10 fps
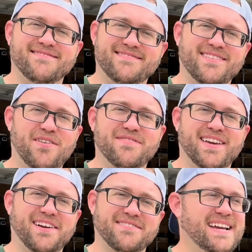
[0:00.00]
over
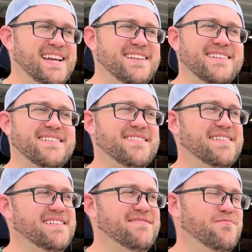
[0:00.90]
there and
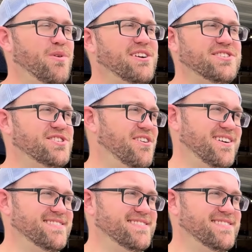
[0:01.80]
where to start.